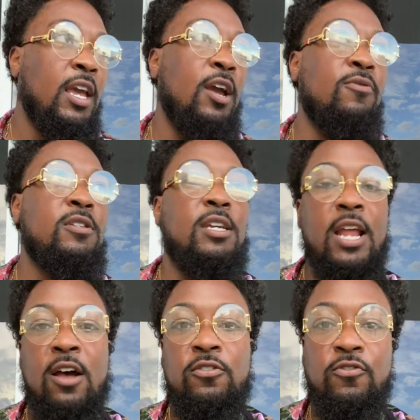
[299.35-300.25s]
It was
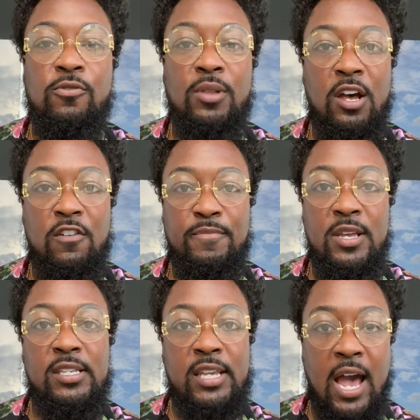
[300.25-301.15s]
announced from Love
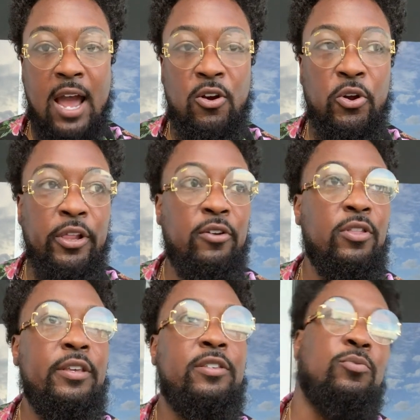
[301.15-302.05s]
B. Scott earlier
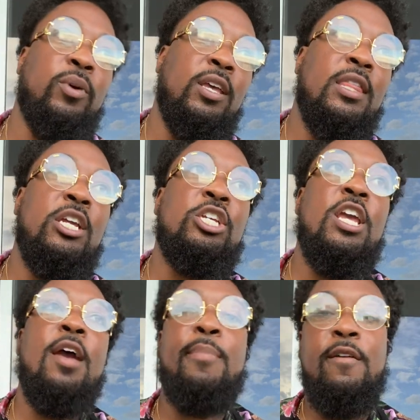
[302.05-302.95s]
this week that she
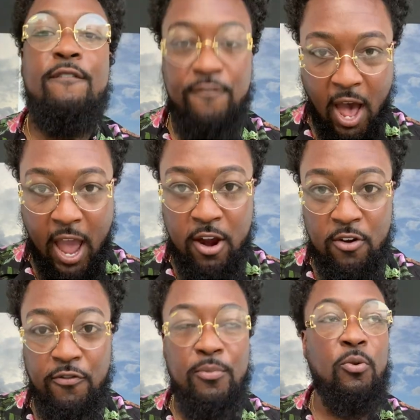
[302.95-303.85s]
had been
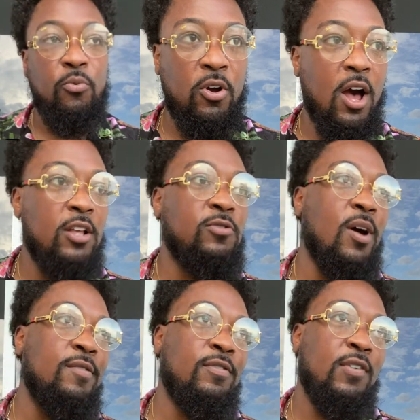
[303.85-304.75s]
fired from the
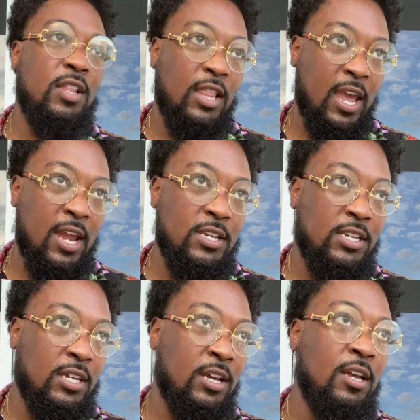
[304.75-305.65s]
Housewives of
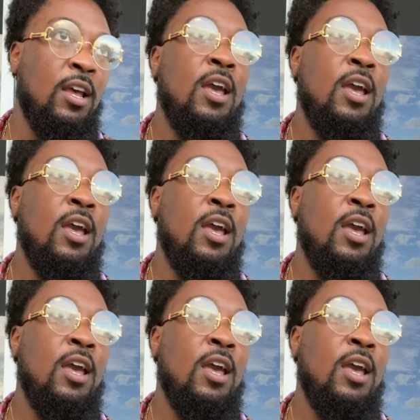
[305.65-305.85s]
Atlanta.